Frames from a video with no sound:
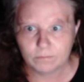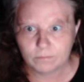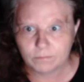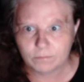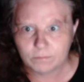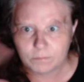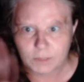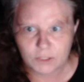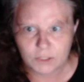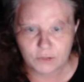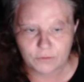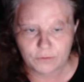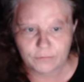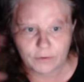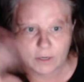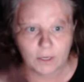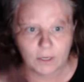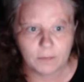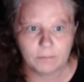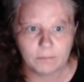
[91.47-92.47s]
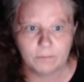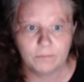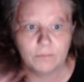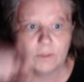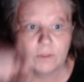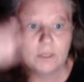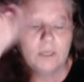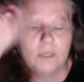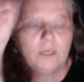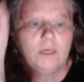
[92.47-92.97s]
picture frame,
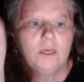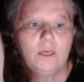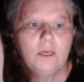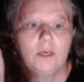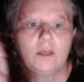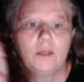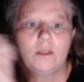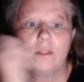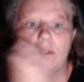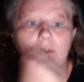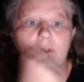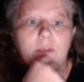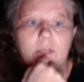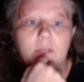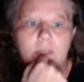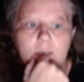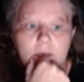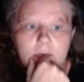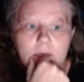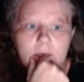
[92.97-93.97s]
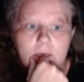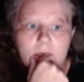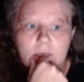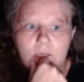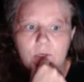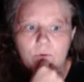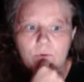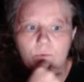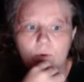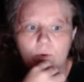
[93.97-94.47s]
then
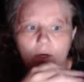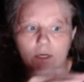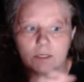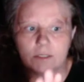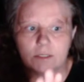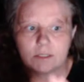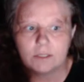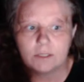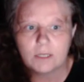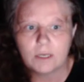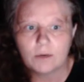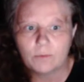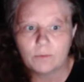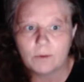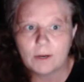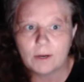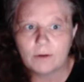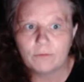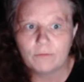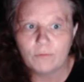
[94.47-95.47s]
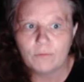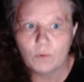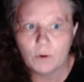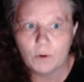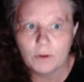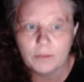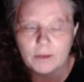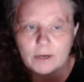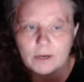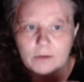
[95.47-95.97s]
you want to stay around
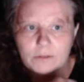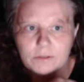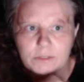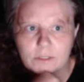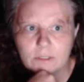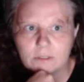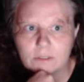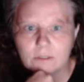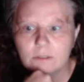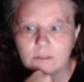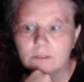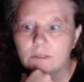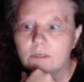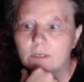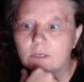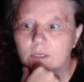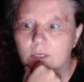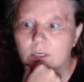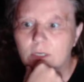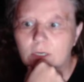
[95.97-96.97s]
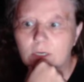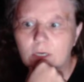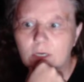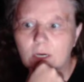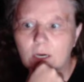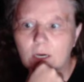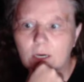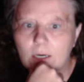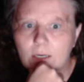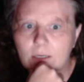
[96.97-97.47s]
4,000
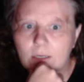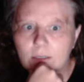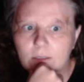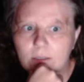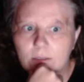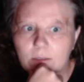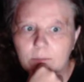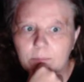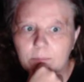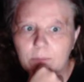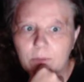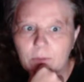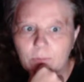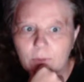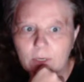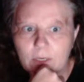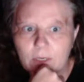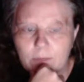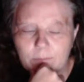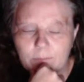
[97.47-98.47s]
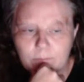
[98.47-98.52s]
bitrate.